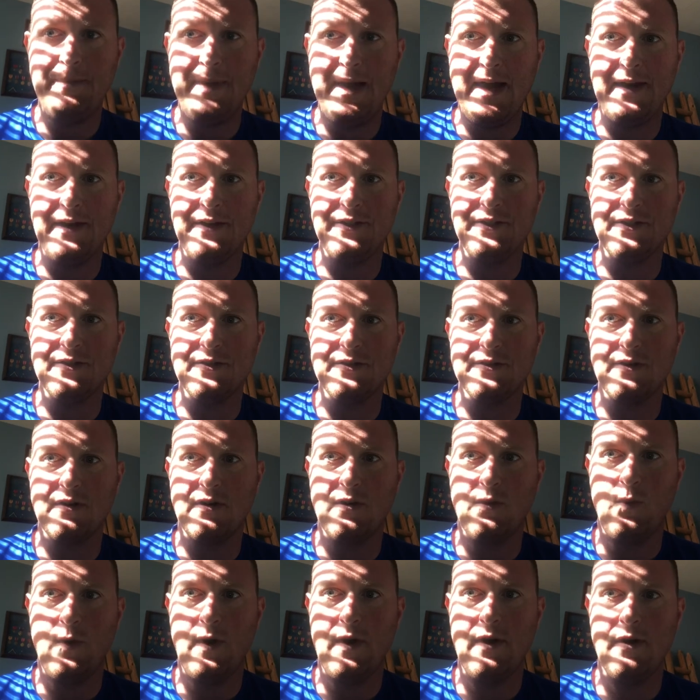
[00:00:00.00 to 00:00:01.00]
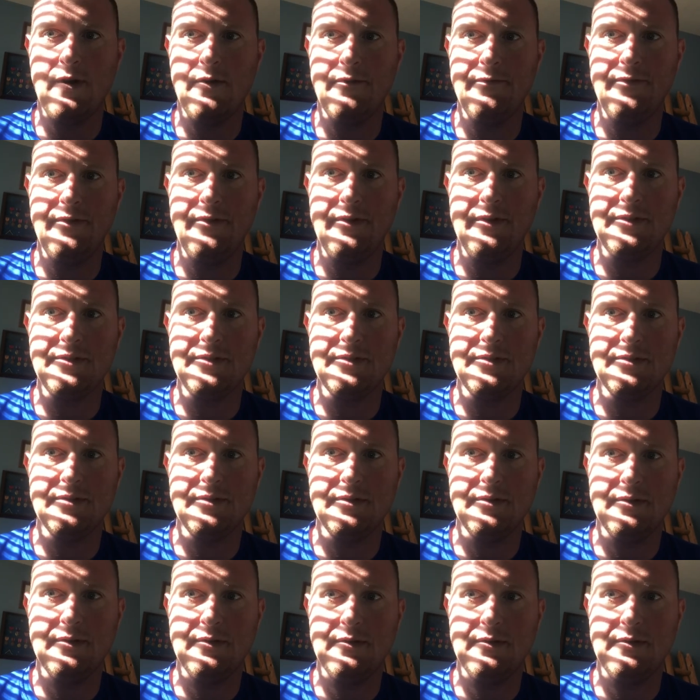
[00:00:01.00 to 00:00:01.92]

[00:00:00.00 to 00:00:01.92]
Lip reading: managers are aware of this,